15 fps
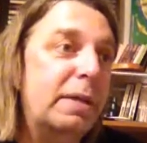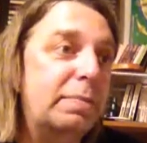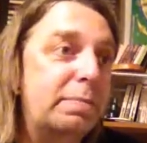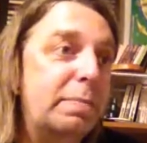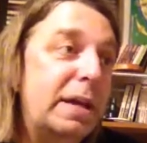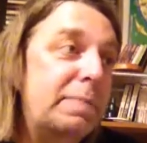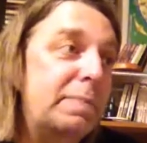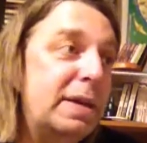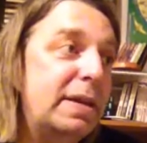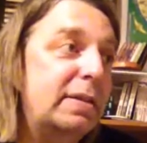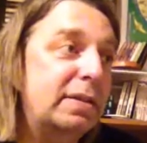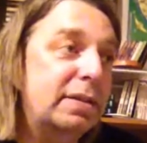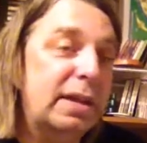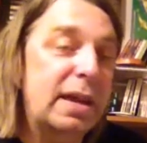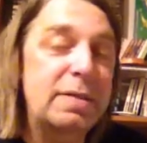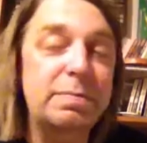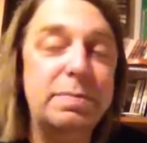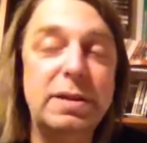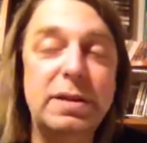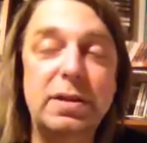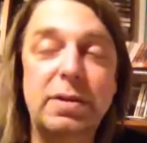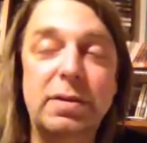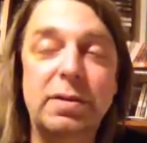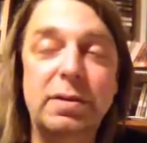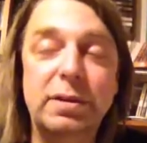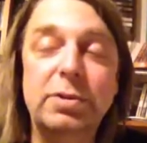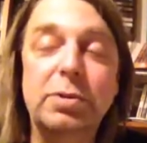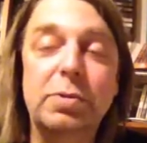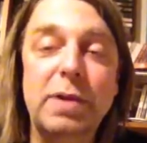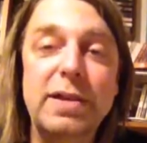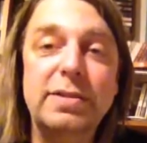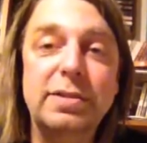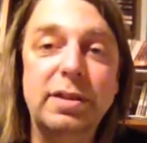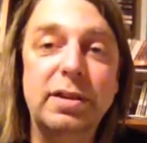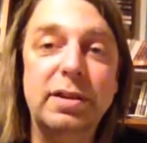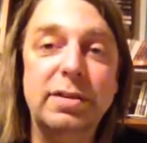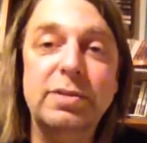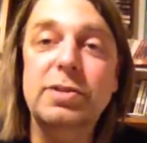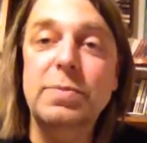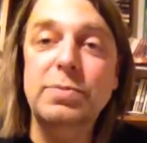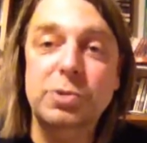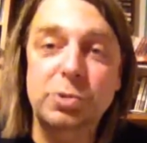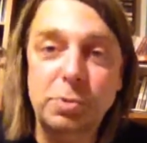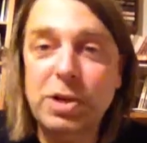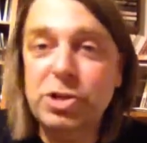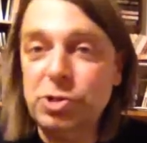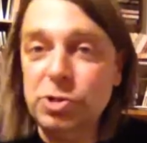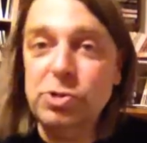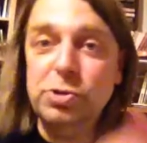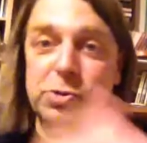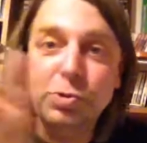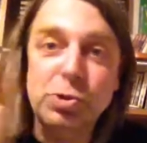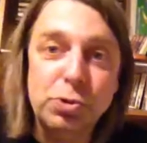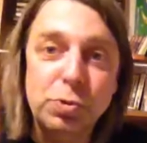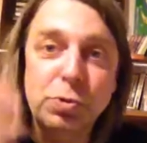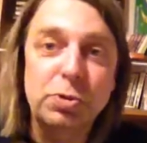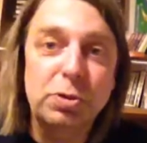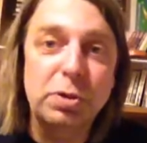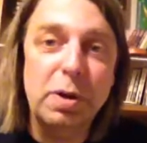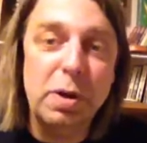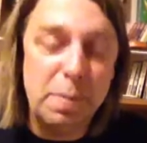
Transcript: maybe it can be interesting in some situations to shoot